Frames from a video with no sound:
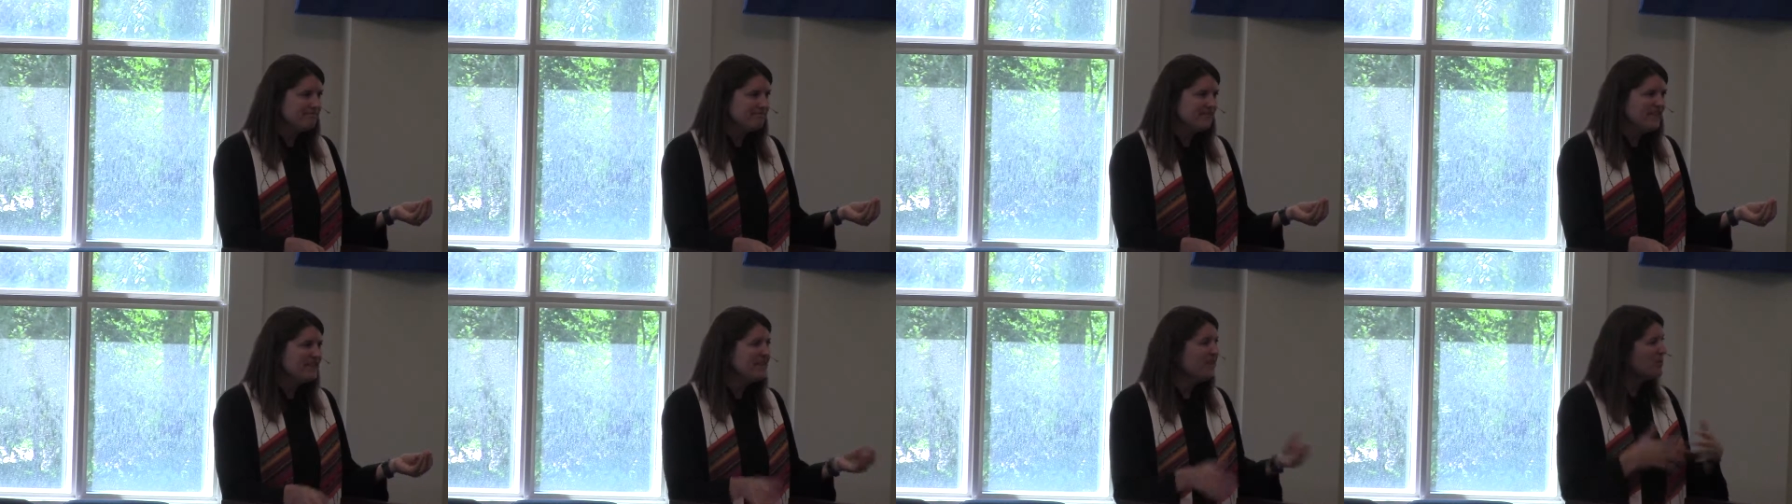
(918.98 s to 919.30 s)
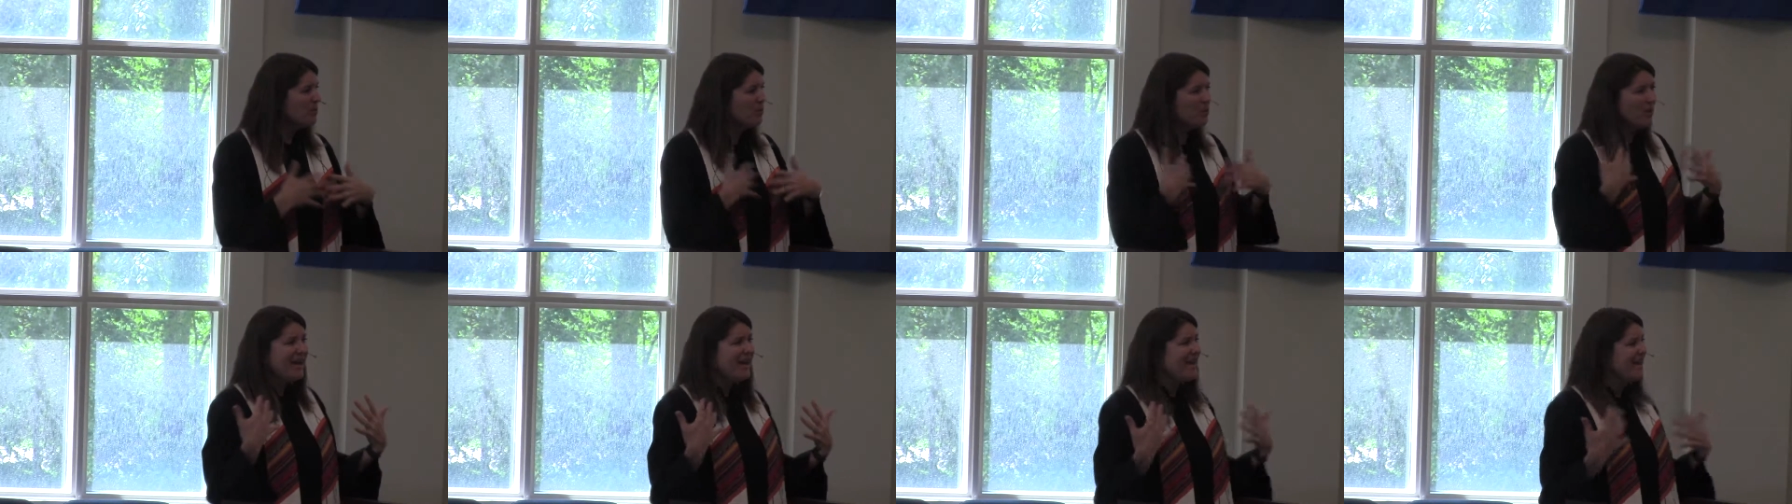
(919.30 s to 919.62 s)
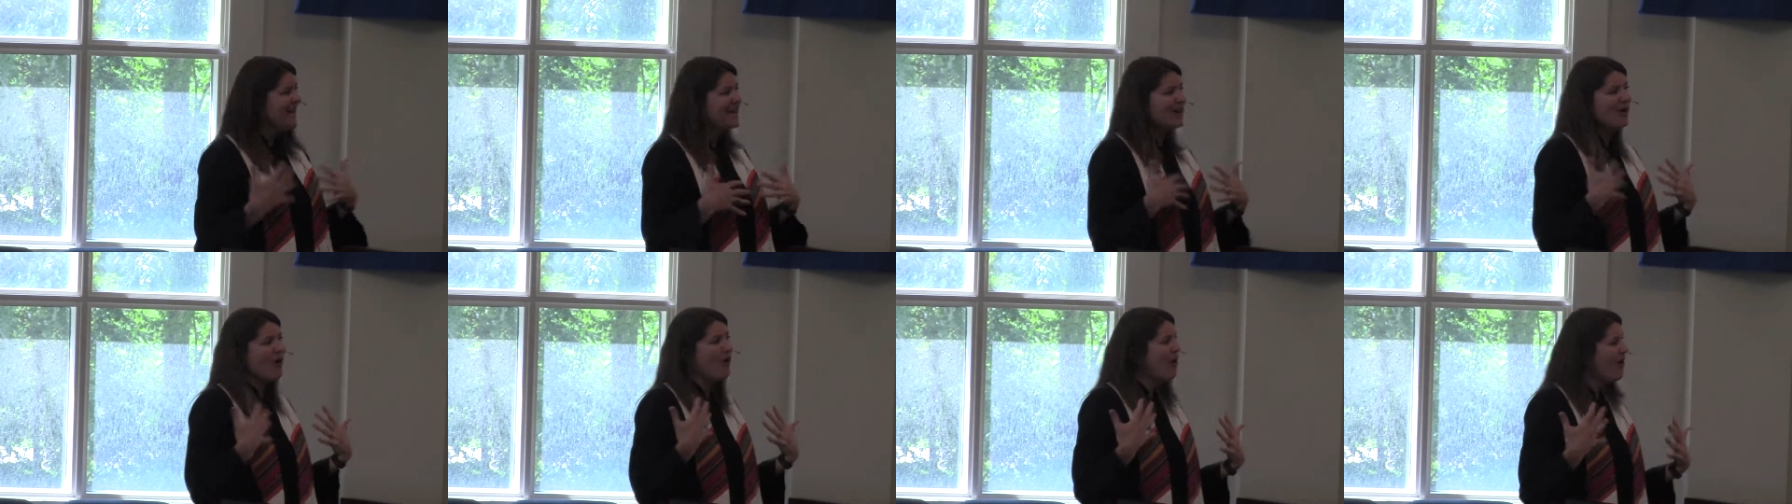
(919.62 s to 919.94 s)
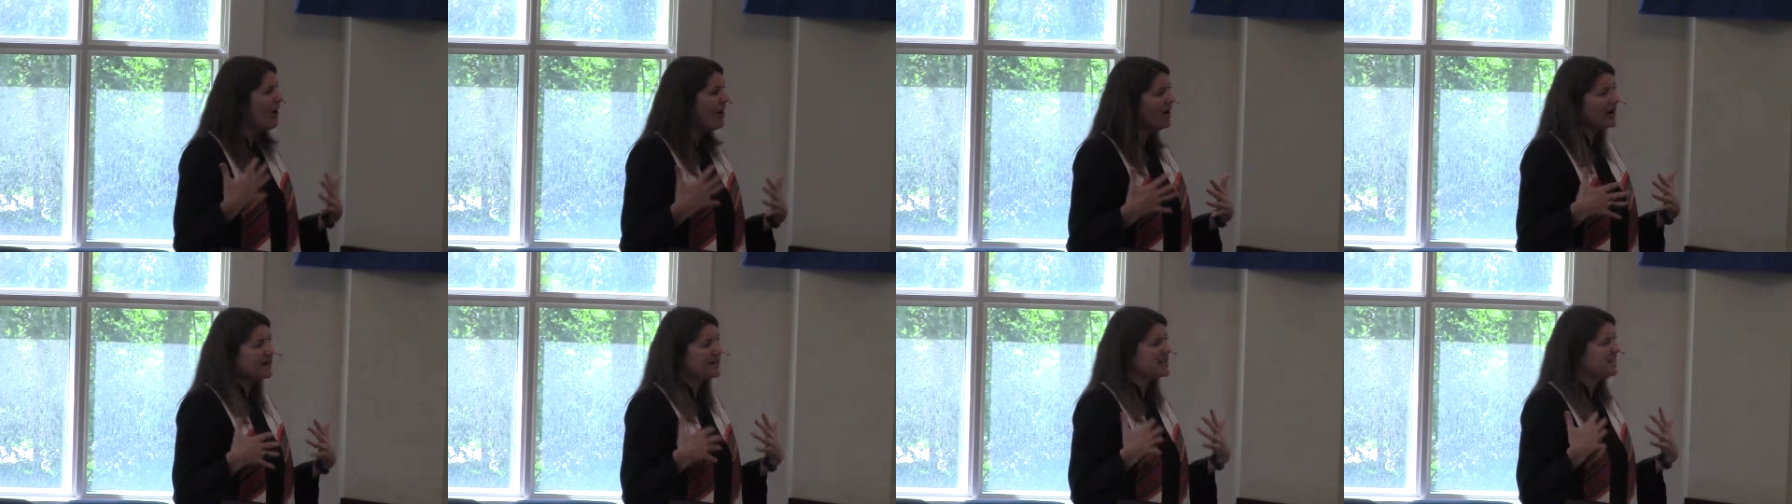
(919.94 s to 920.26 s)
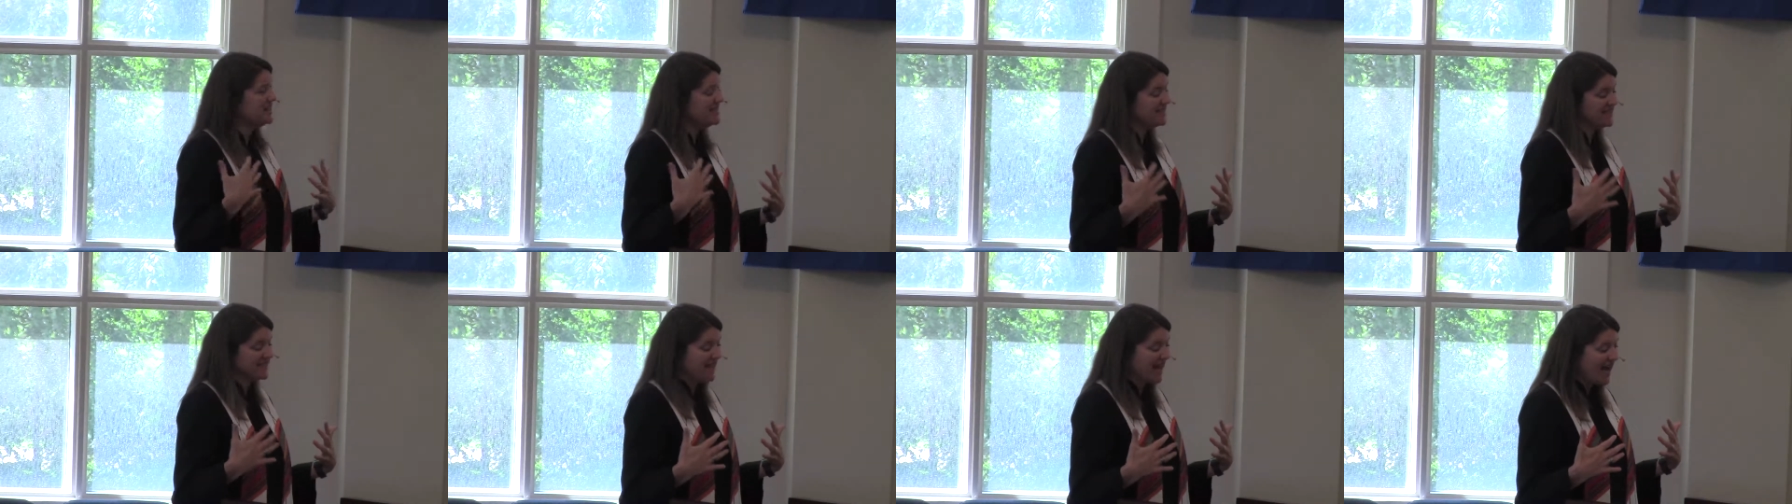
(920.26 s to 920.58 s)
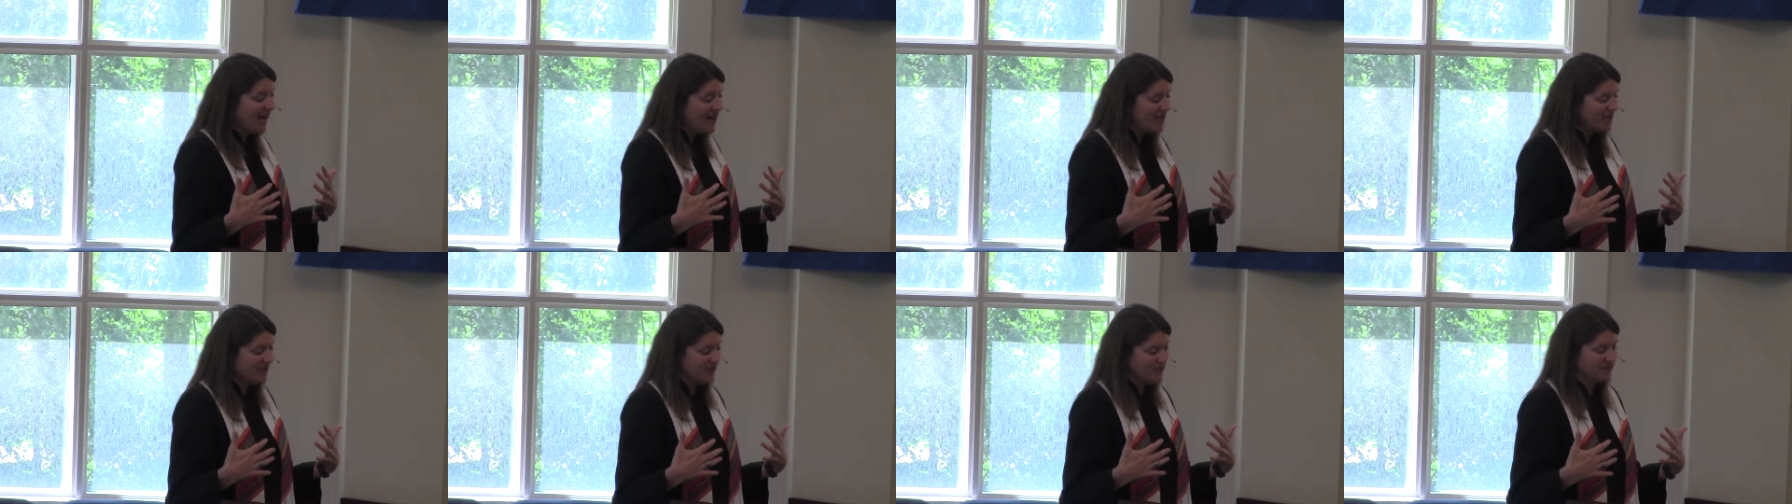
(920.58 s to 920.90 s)
That we are the
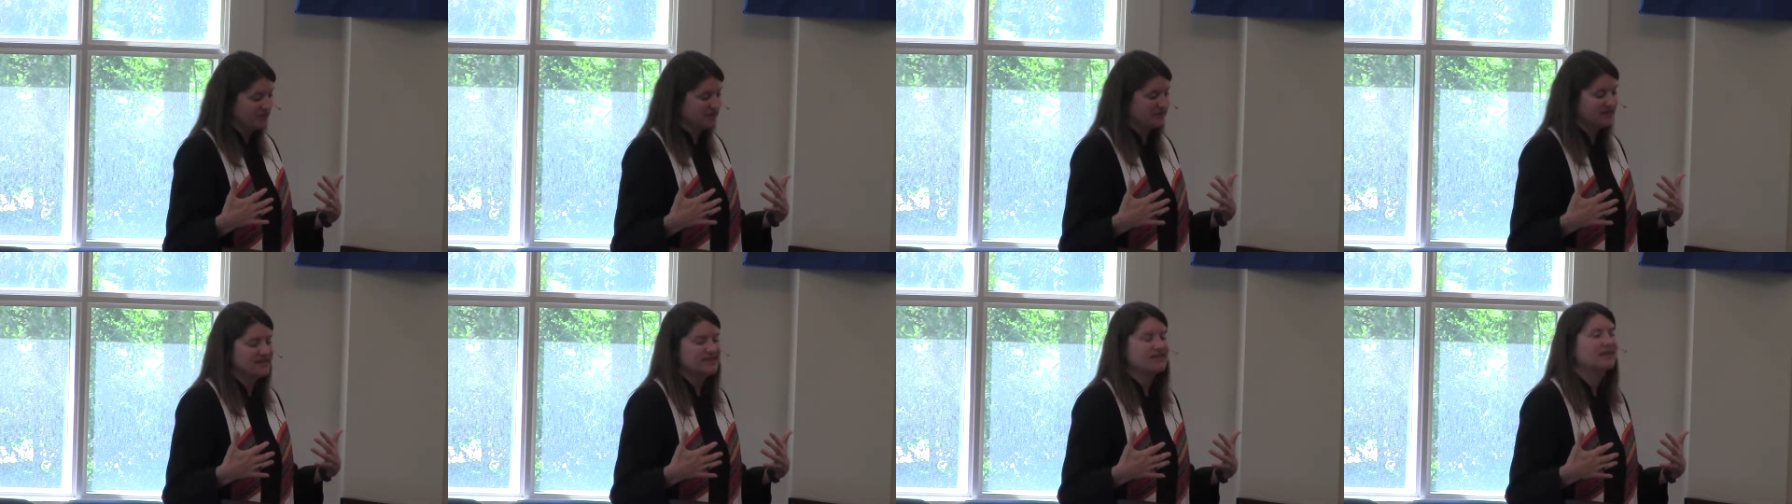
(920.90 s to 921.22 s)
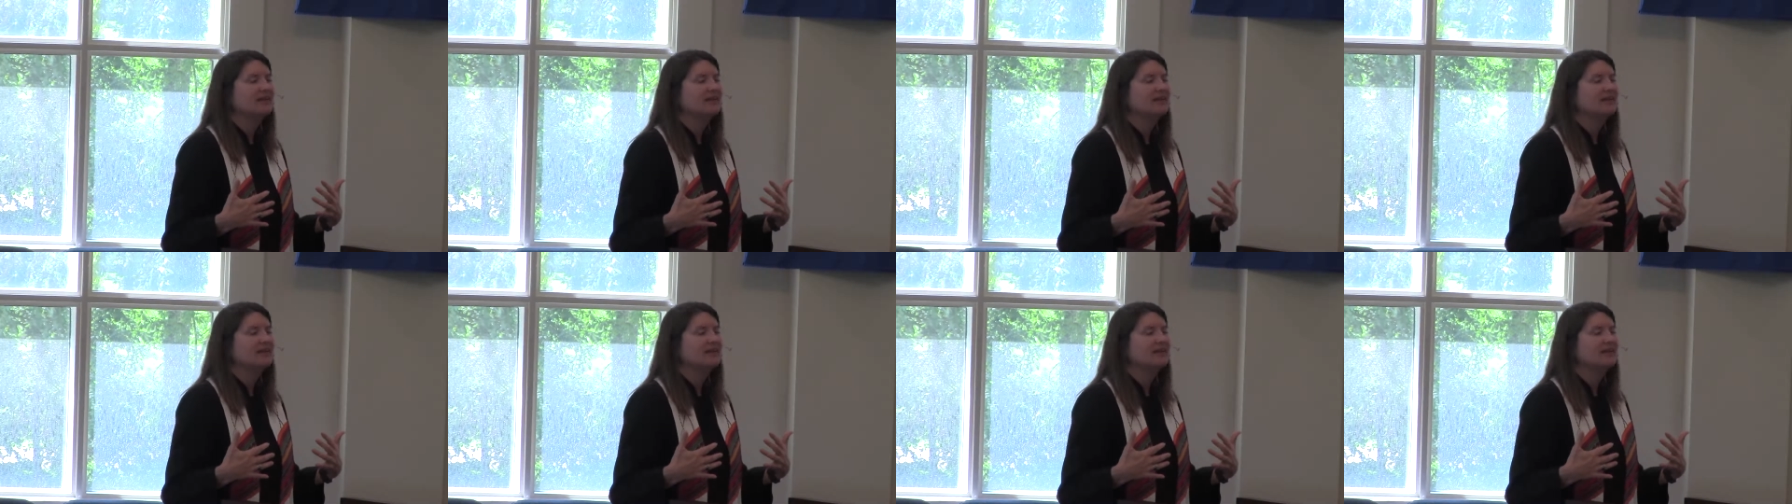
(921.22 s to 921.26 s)
disciples.